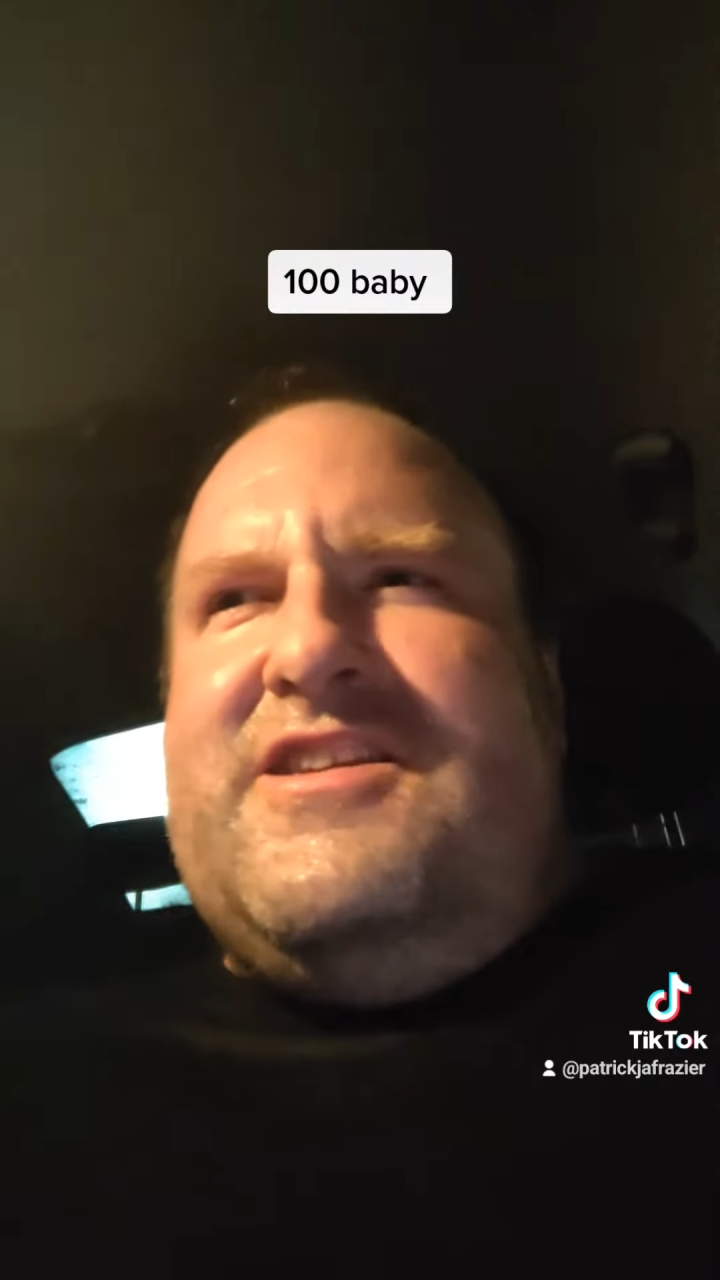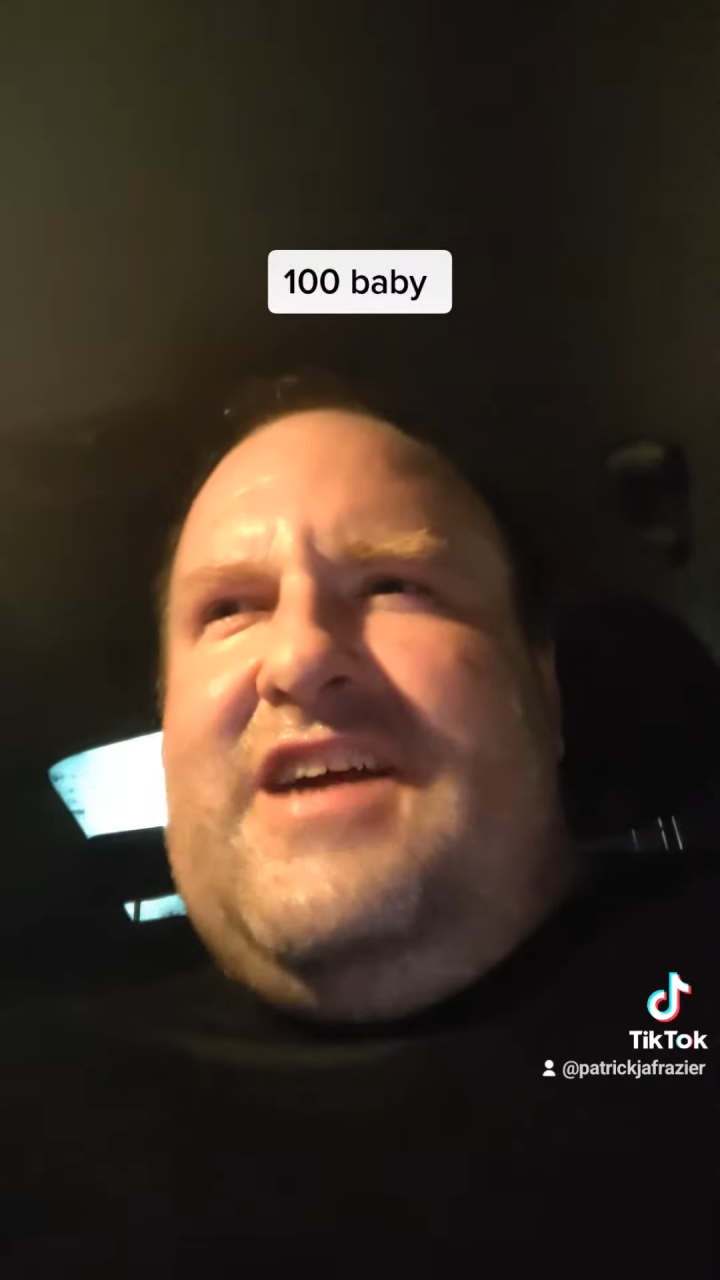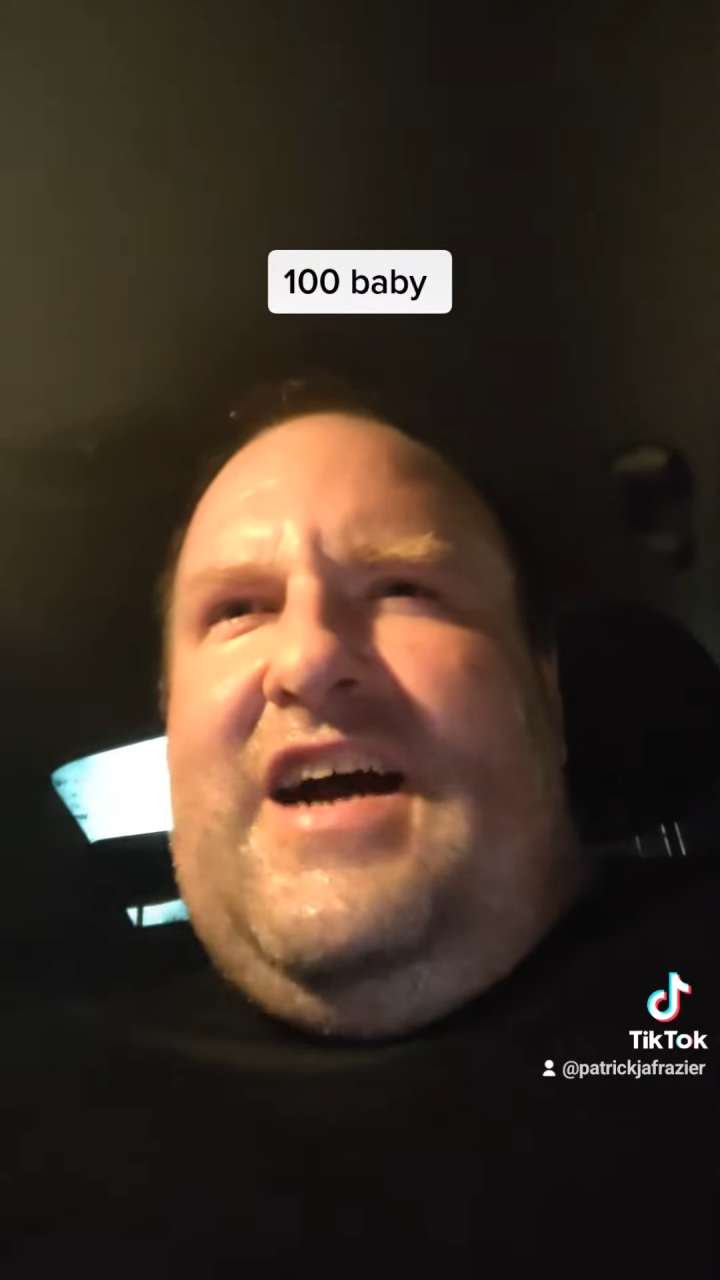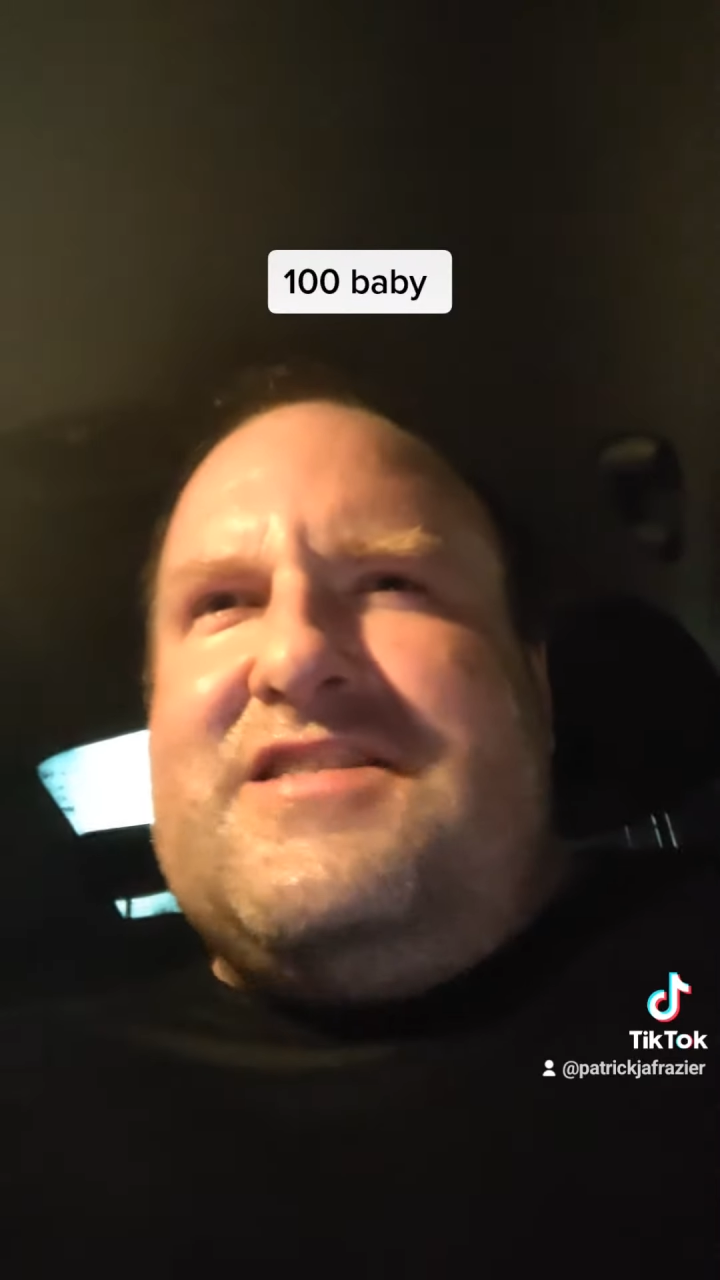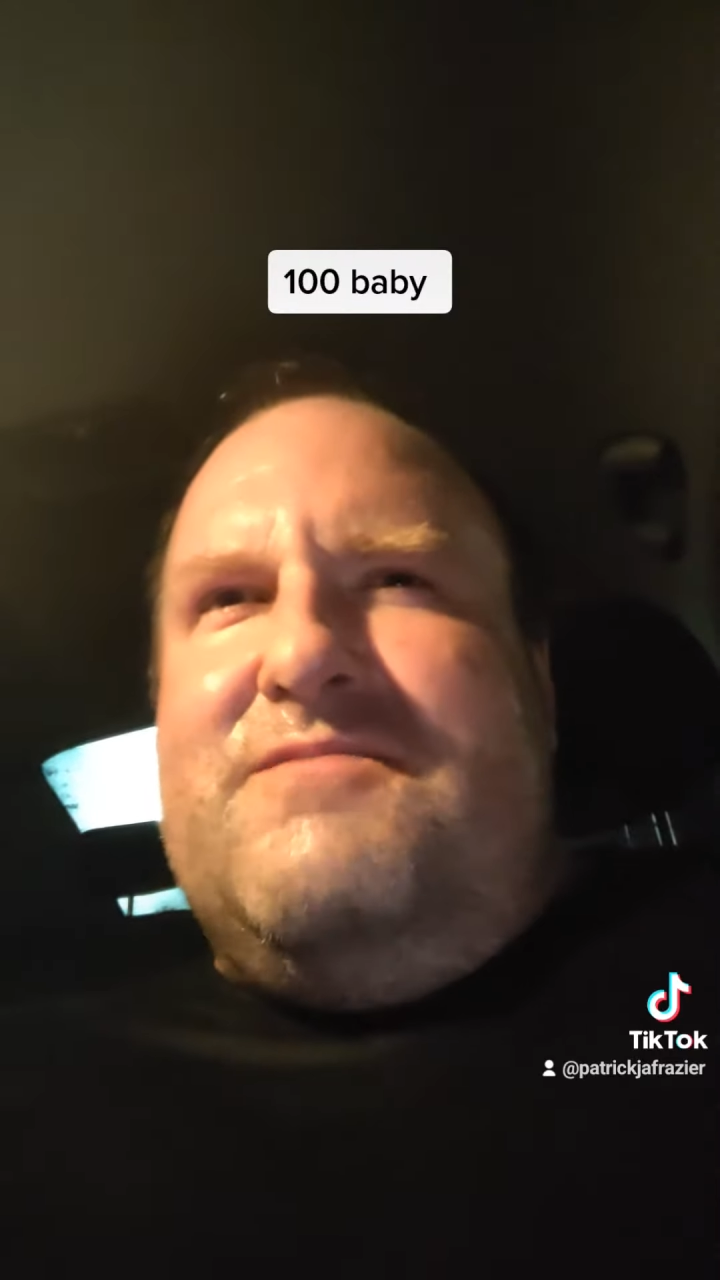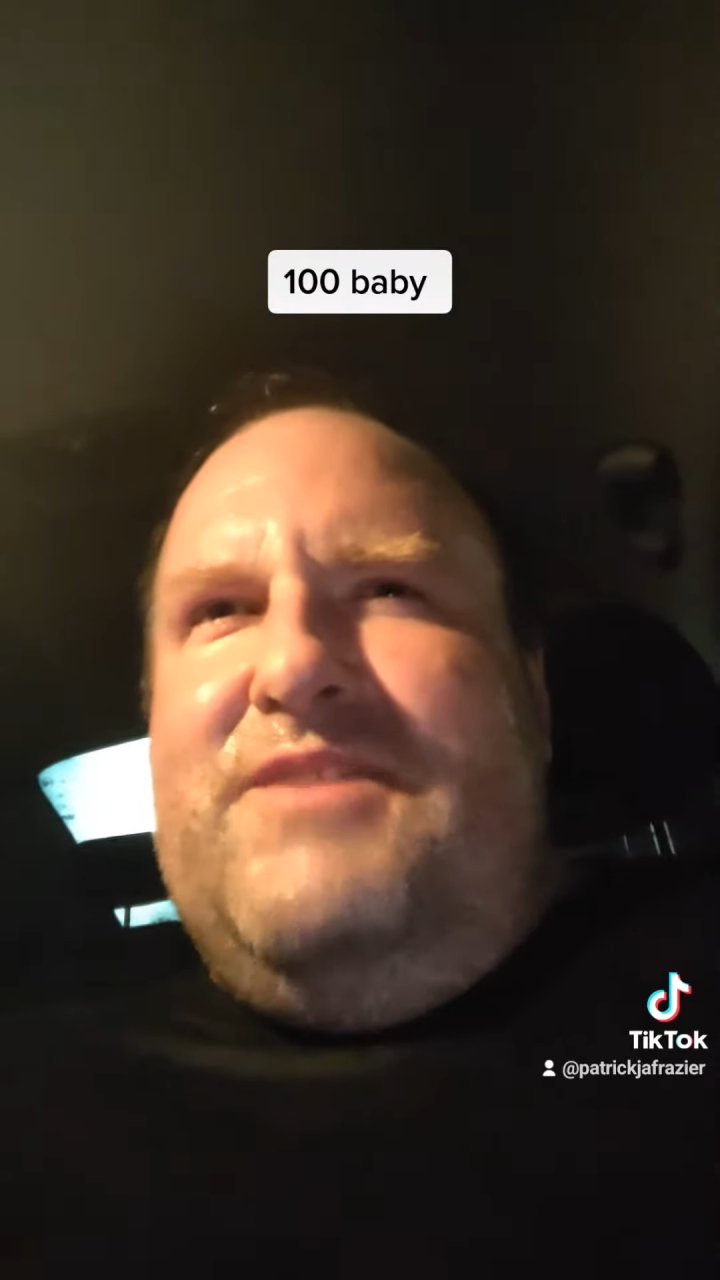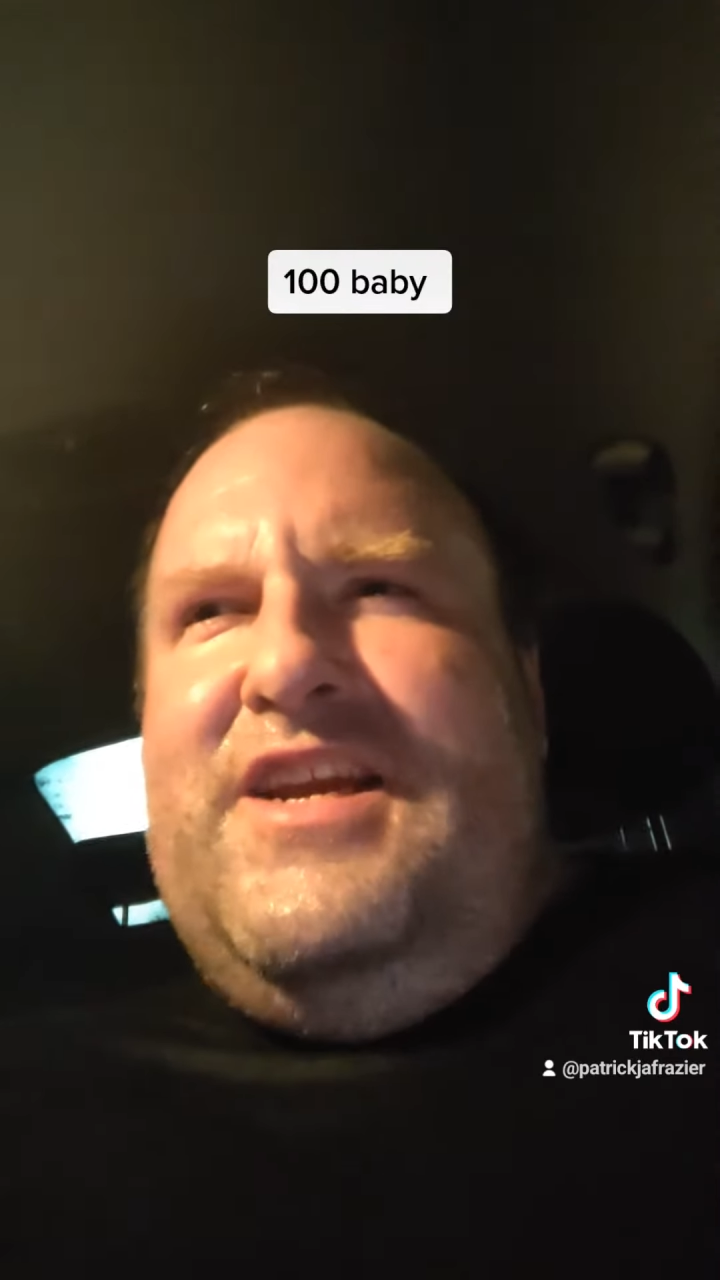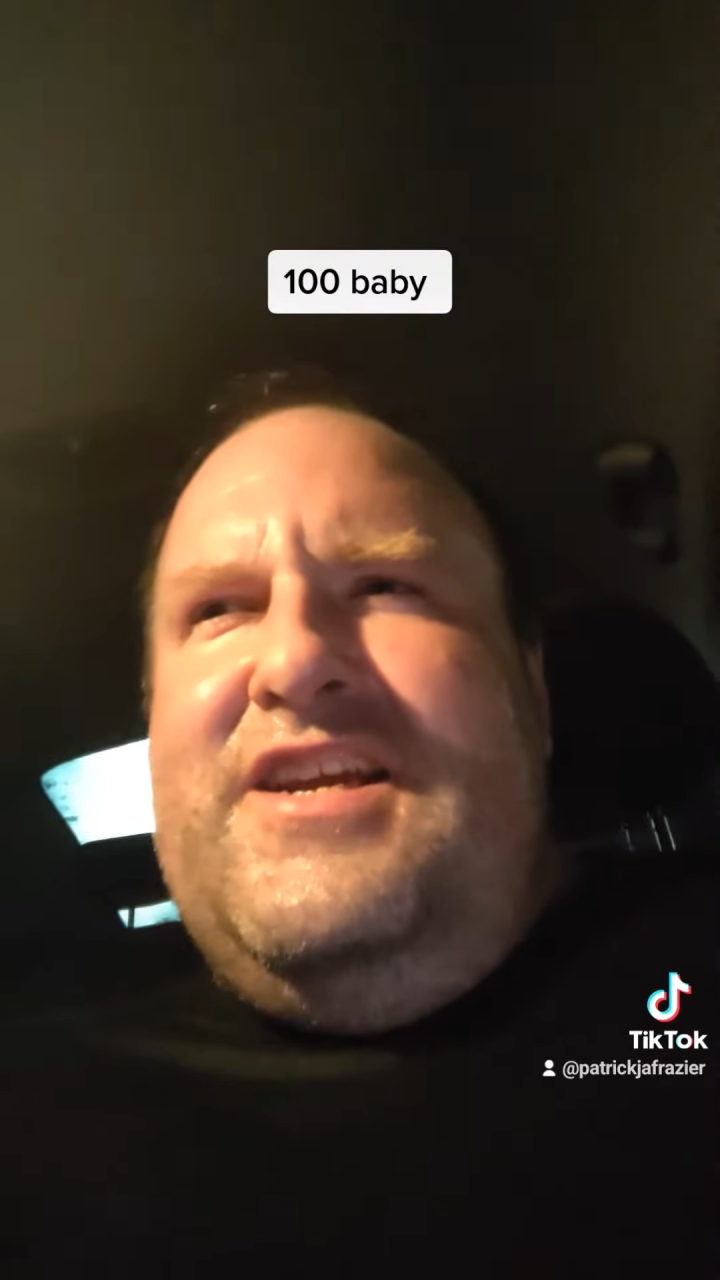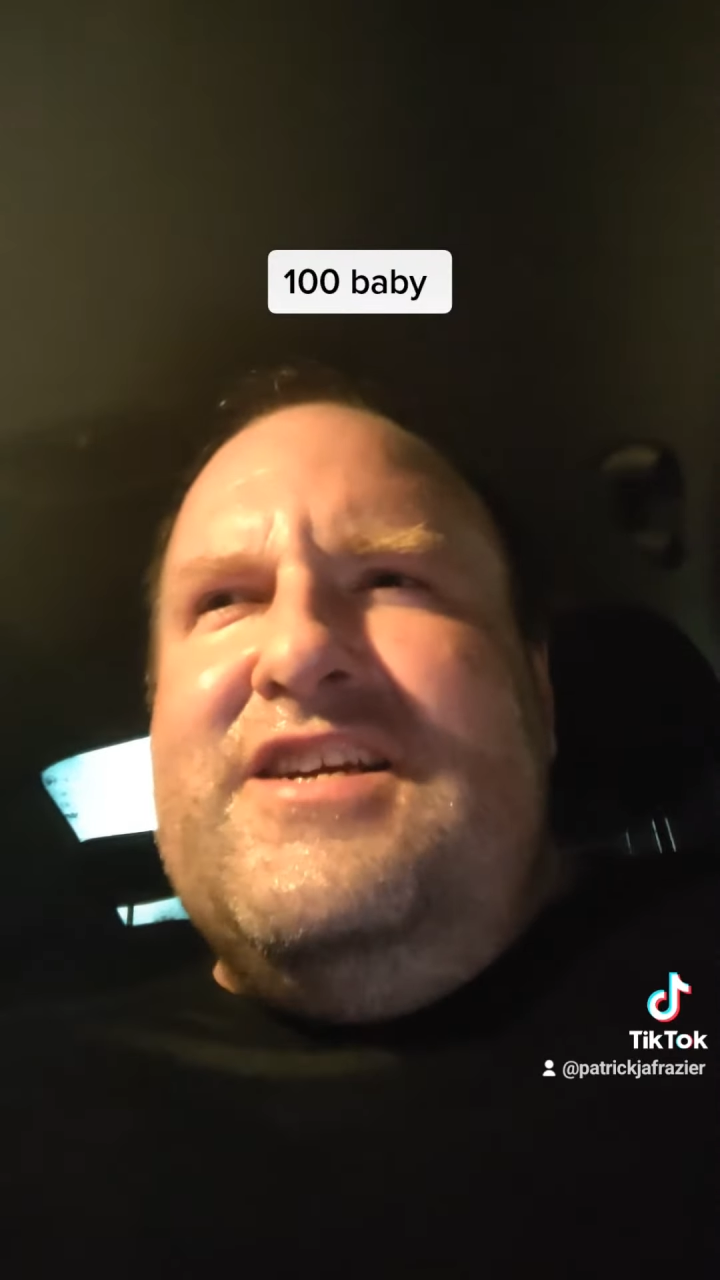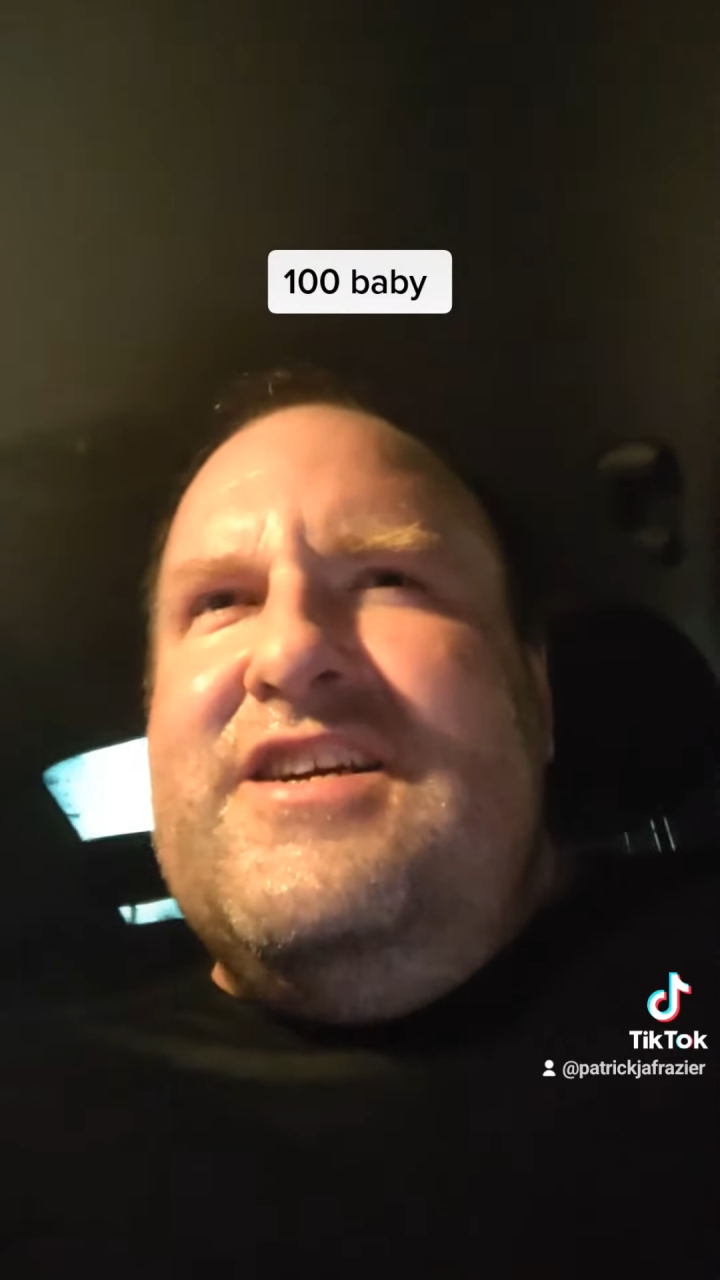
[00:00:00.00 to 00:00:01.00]
to talk to
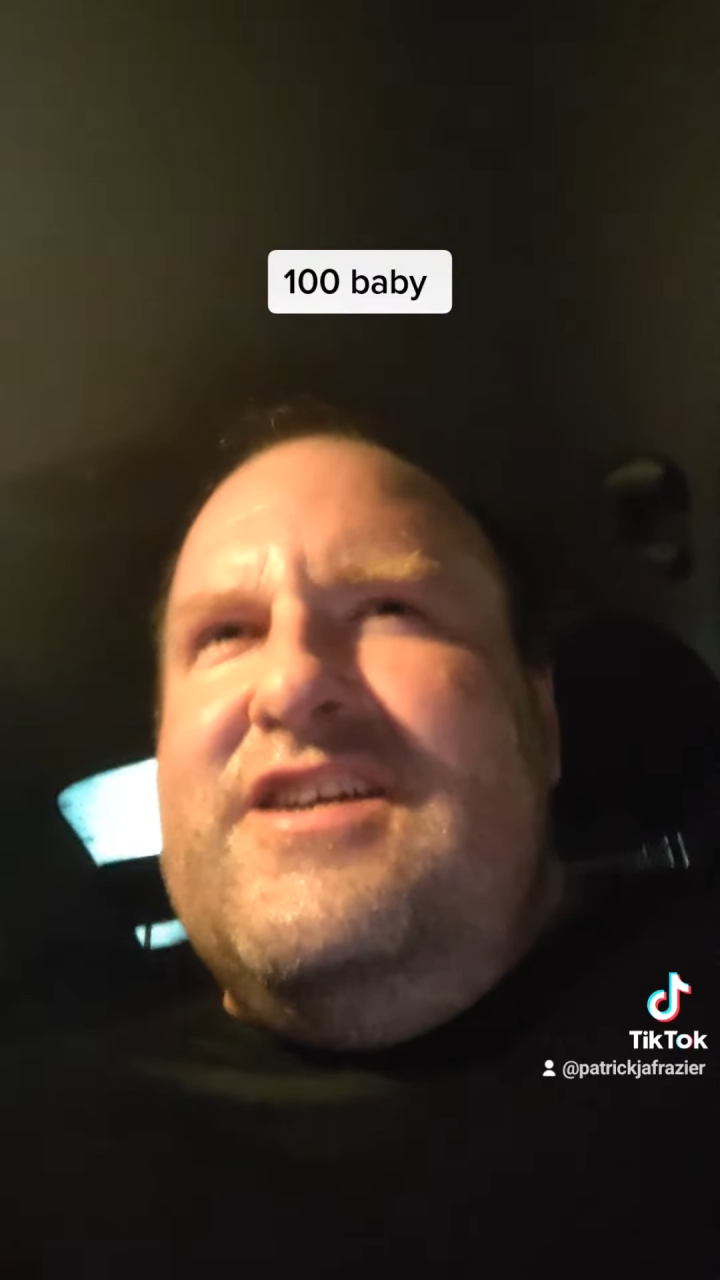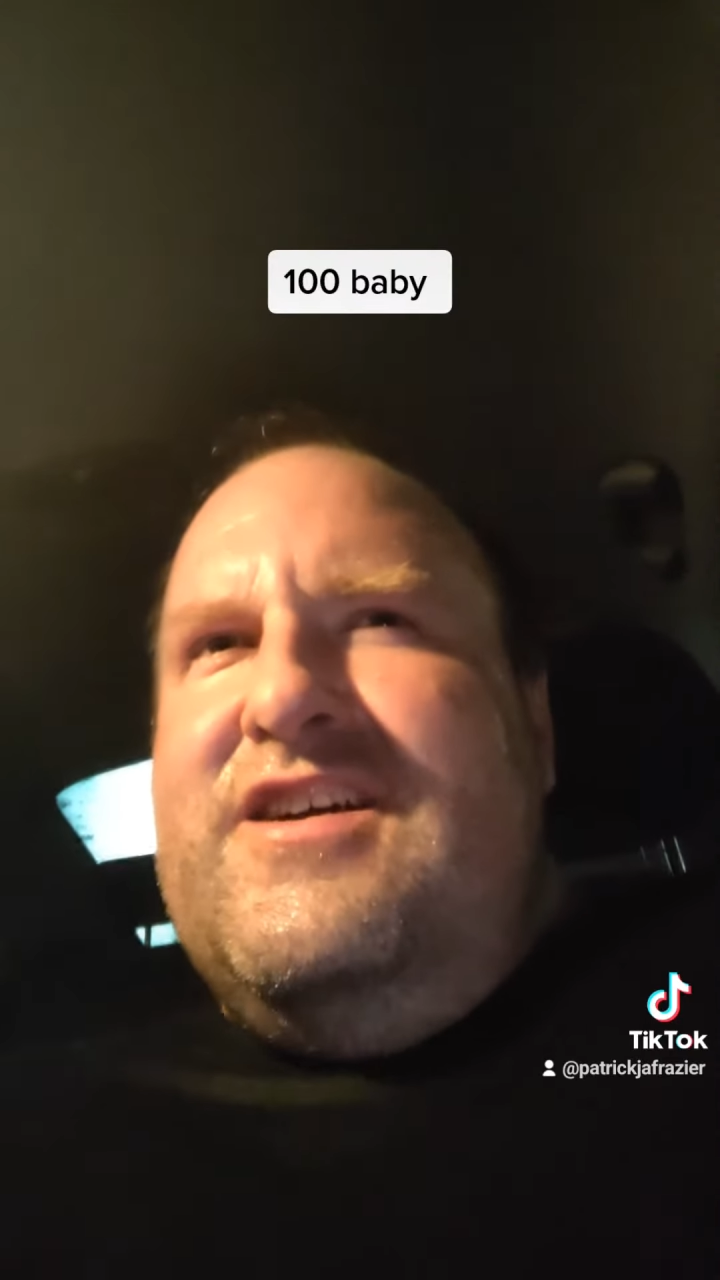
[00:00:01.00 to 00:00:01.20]
me.